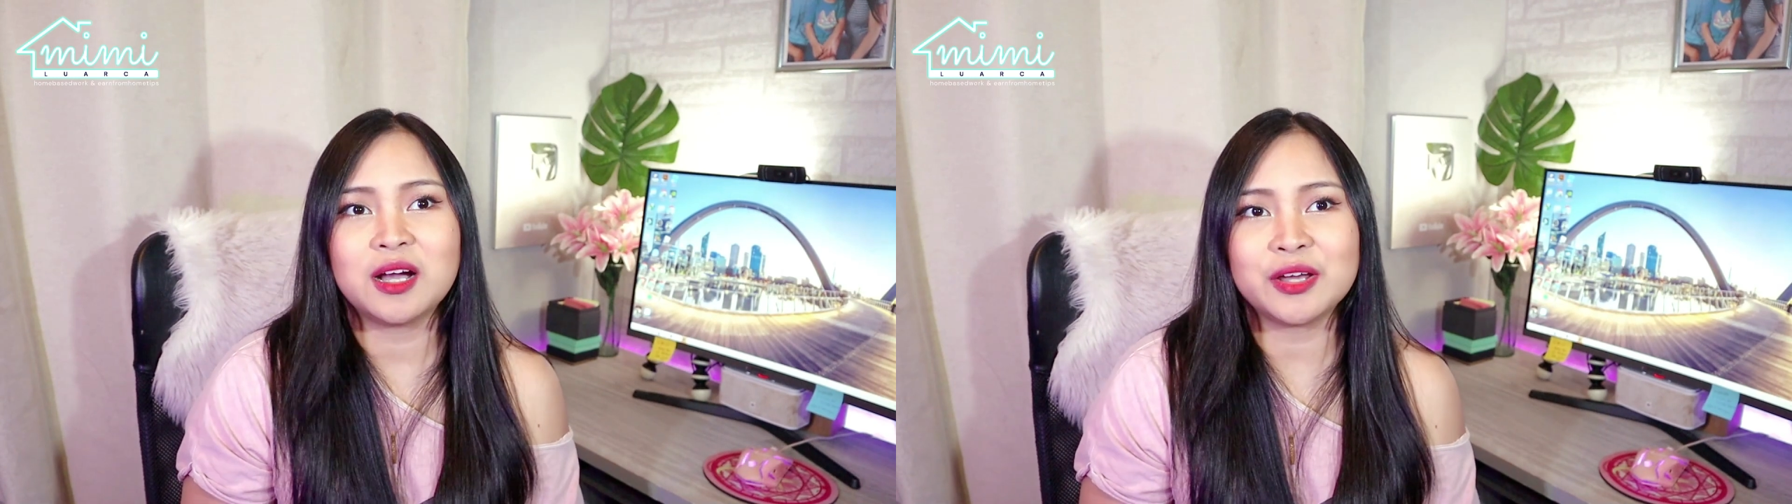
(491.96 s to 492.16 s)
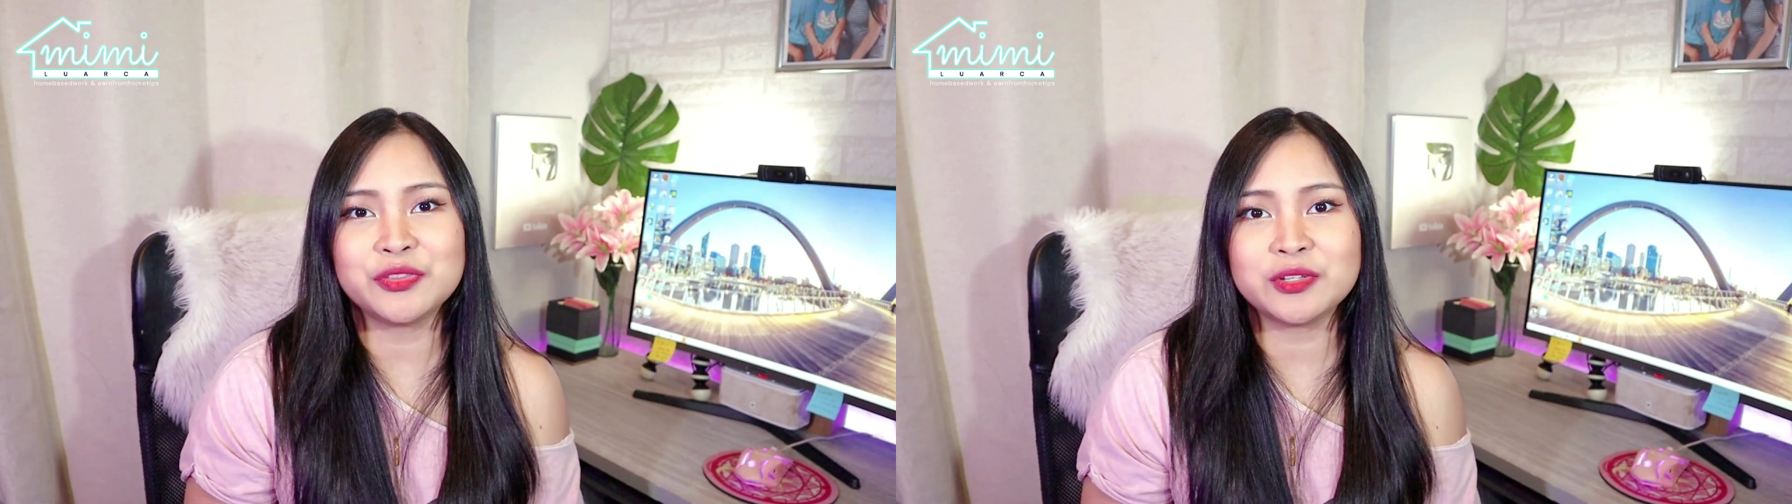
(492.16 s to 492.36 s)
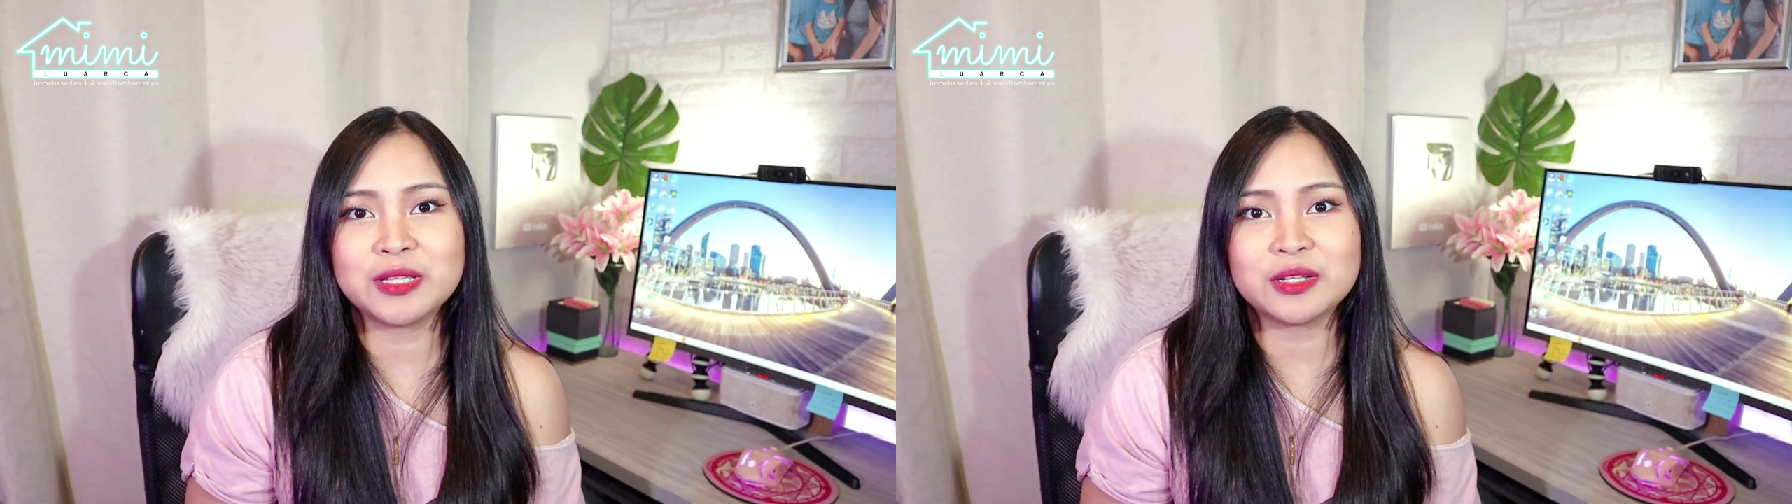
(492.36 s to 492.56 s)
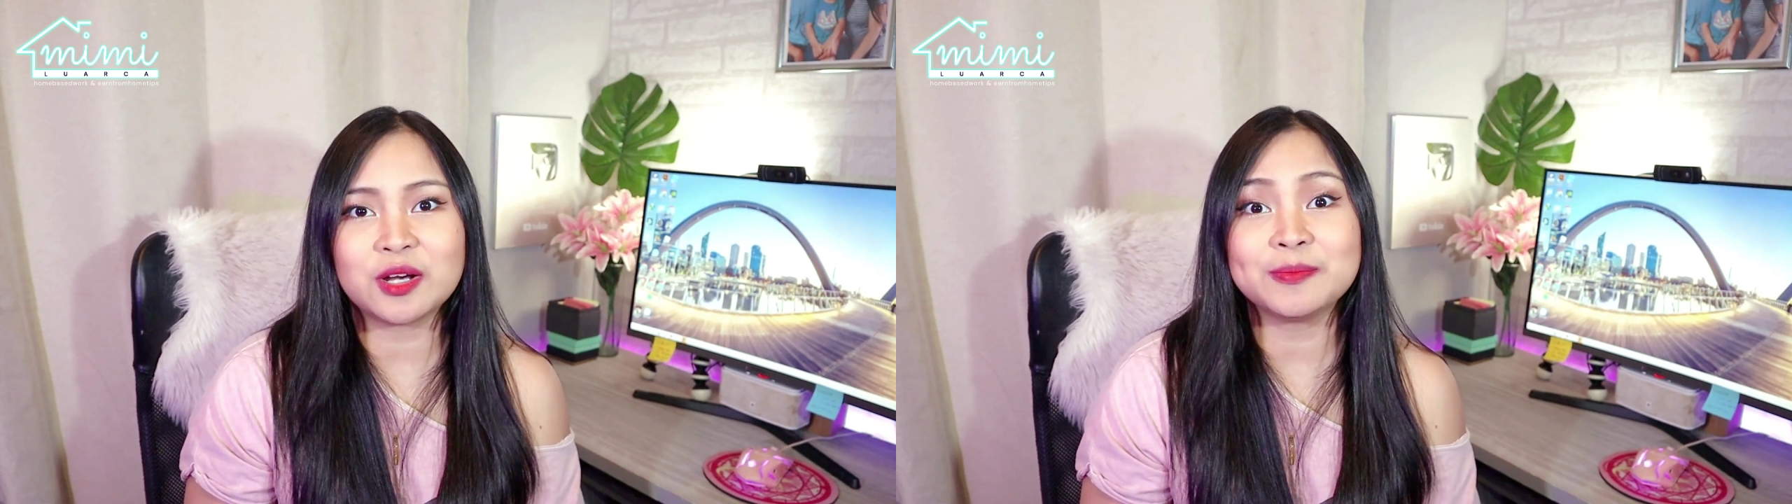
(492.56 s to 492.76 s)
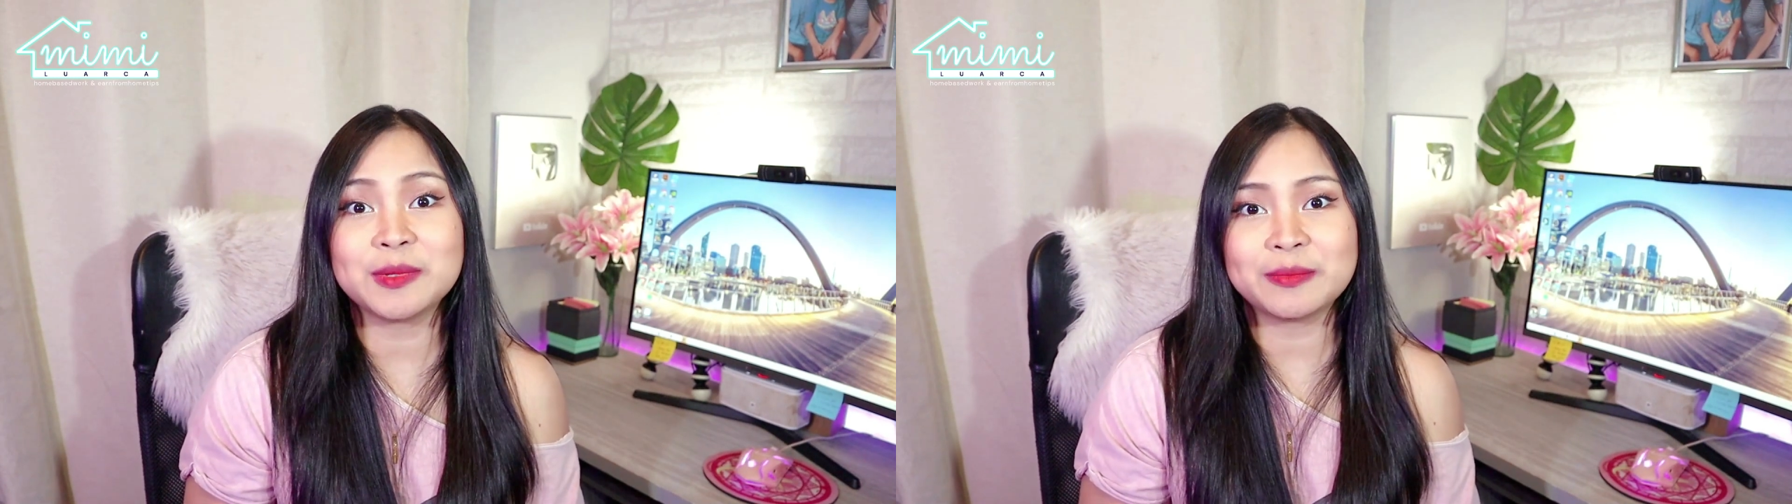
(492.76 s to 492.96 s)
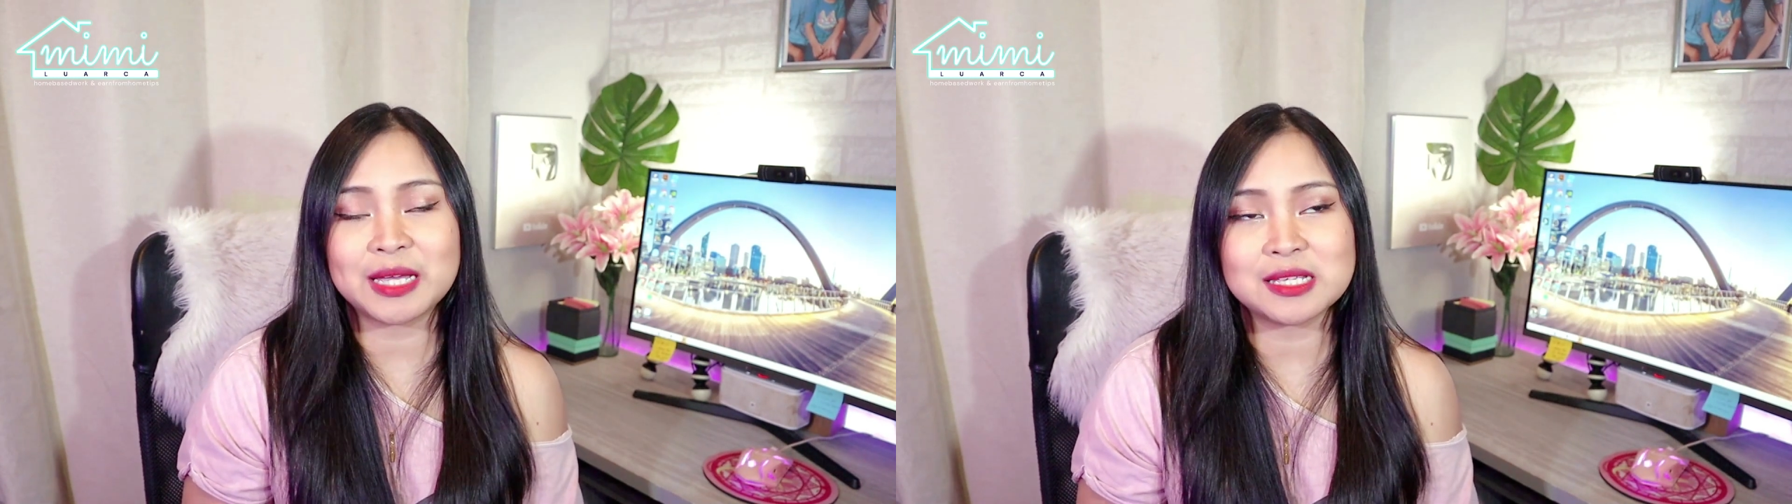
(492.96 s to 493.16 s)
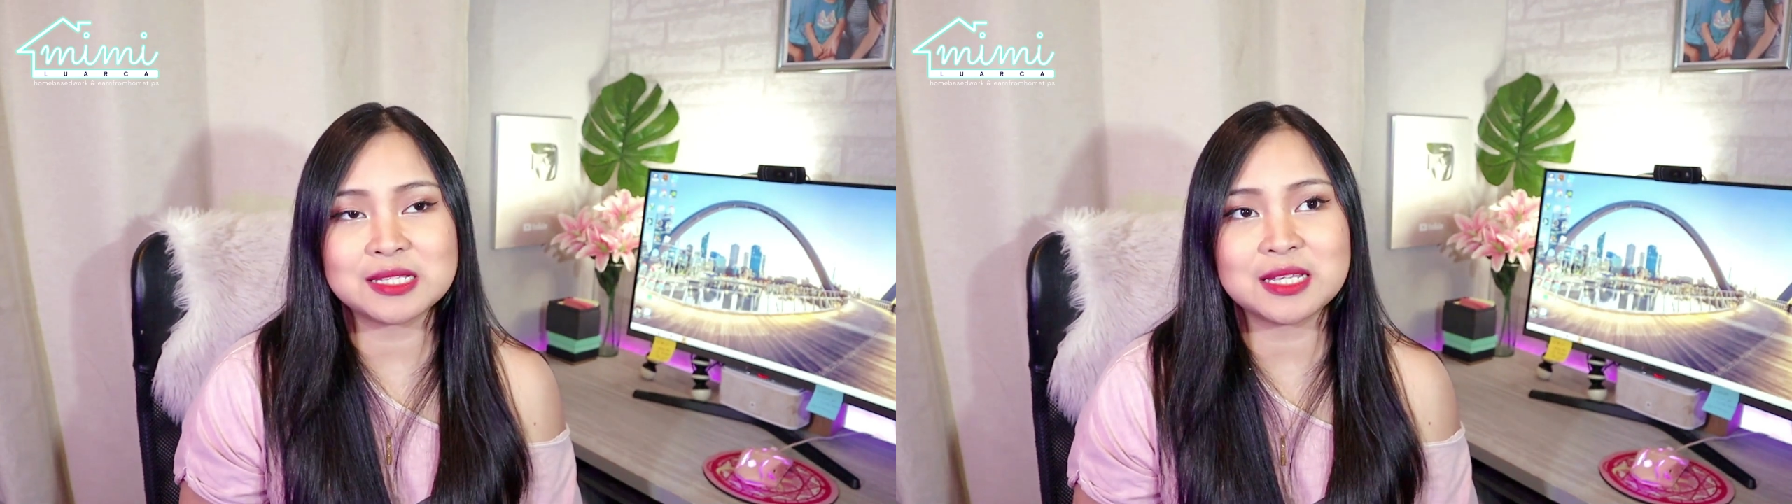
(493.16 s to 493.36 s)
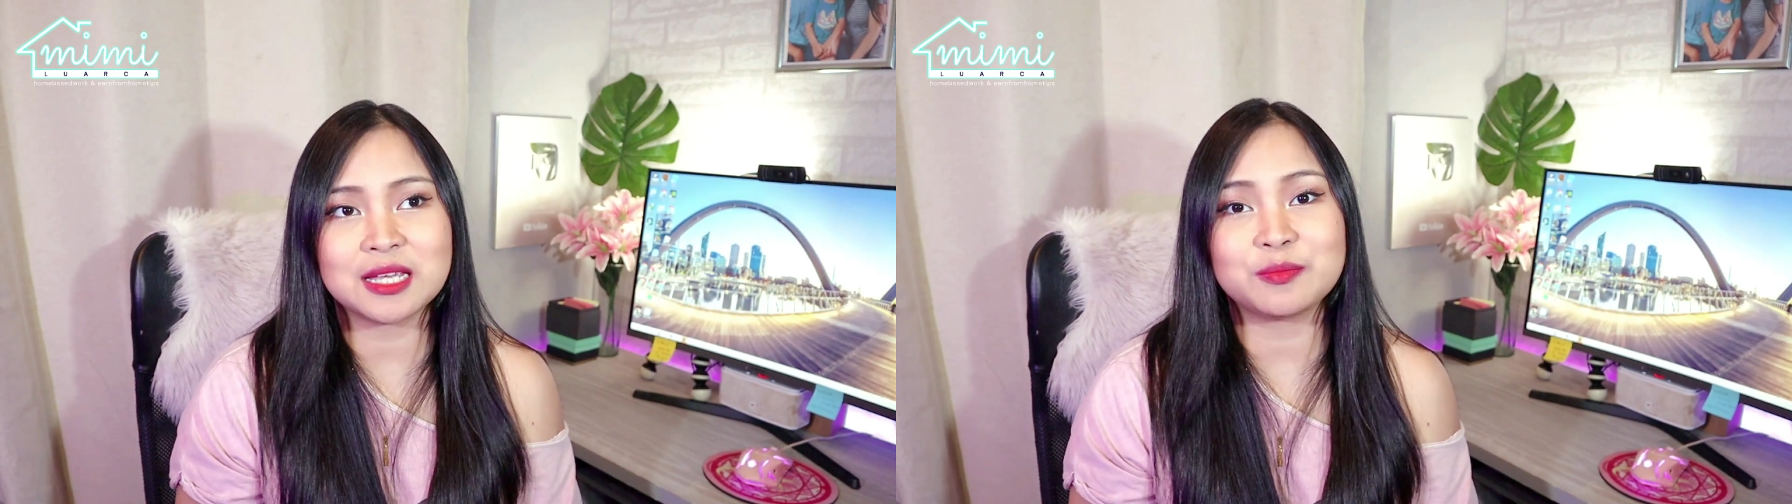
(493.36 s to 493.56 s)
other than
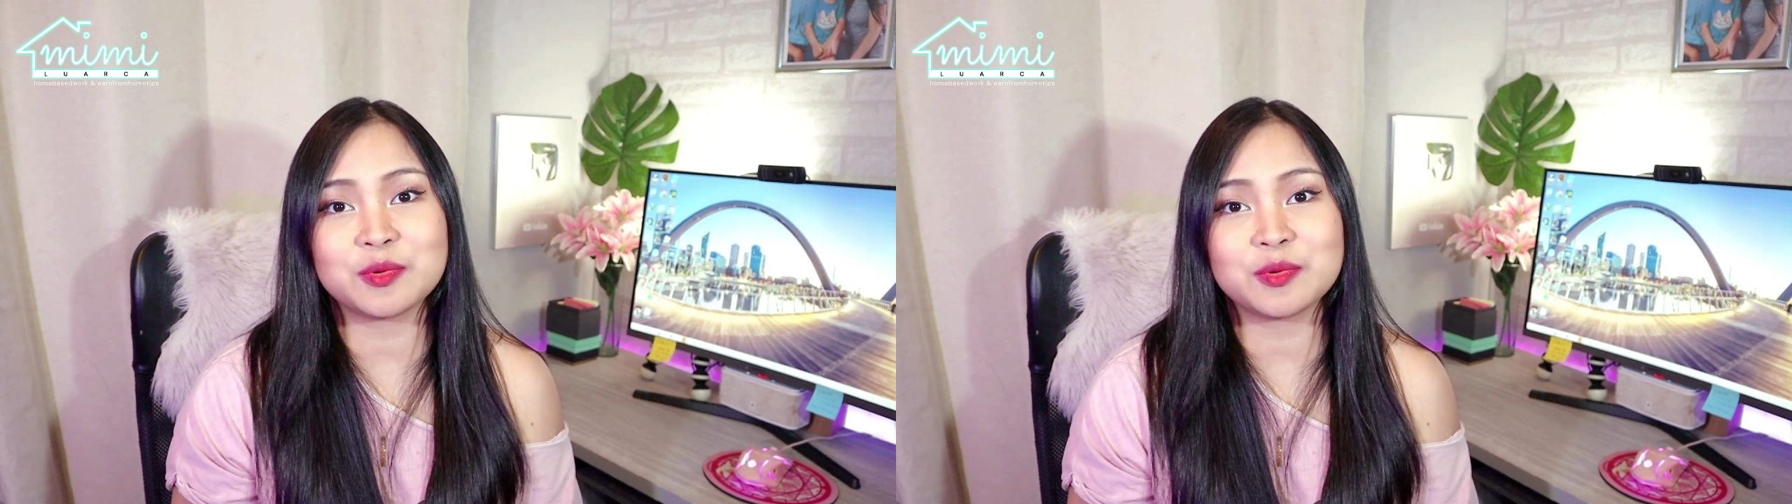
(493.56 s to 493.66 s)
optimizing